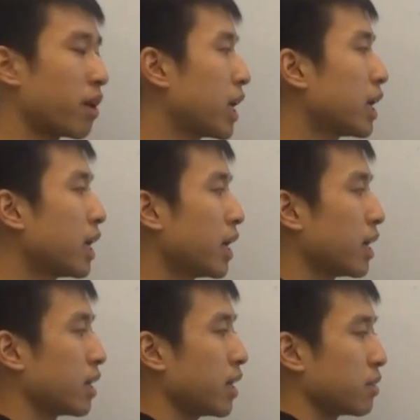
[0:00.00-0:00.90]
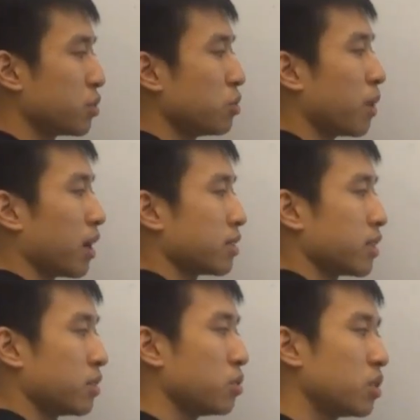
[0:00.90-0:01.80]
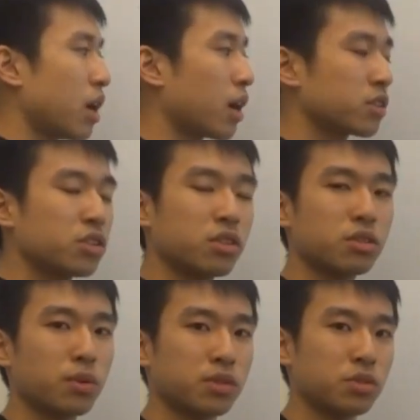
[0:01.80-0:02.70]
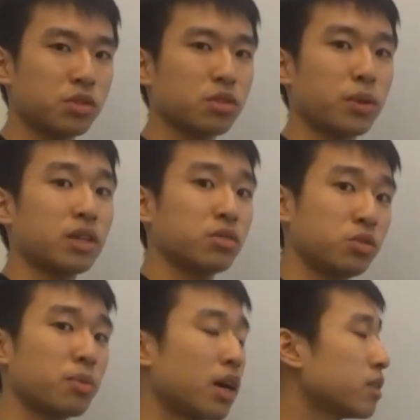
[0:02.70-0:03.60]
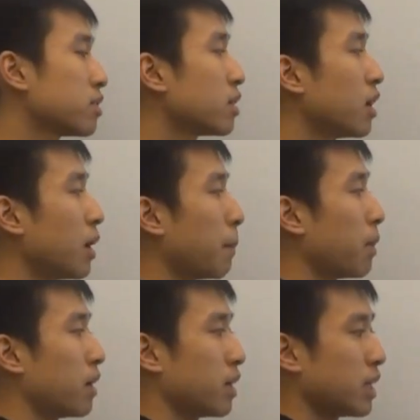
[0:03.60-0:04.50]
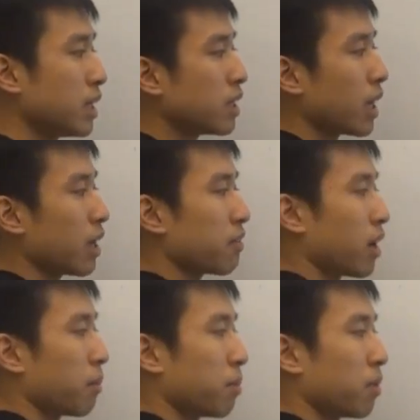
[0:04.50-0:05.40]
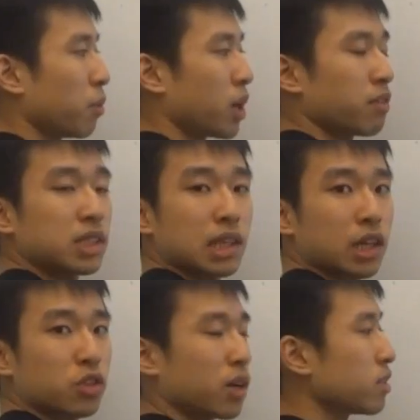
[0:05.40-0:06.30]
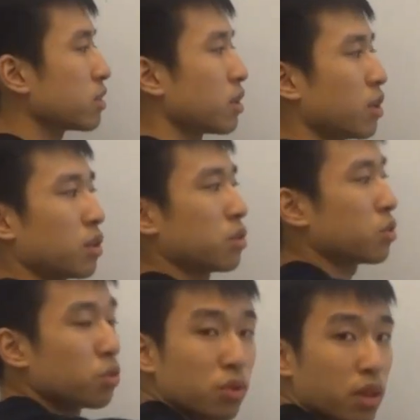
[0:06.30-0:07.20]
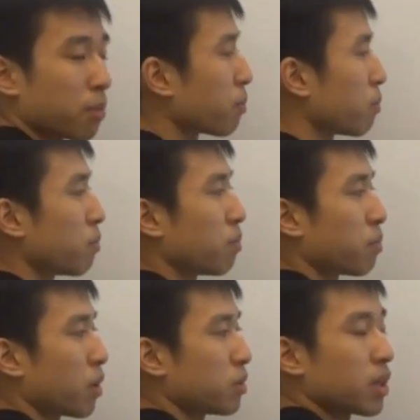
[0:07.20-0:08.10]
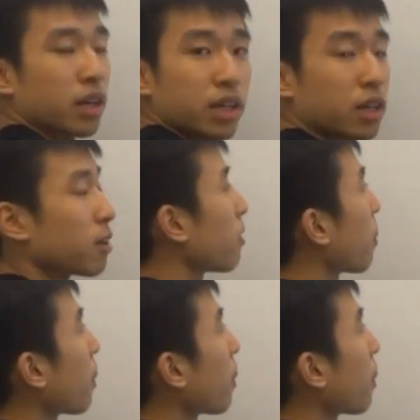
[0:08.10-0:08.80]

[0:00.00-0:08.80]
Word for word: right, he had two bonds, and oxygen is always neutral when it's two bonds. But he gave up one of his electrons to the proton here,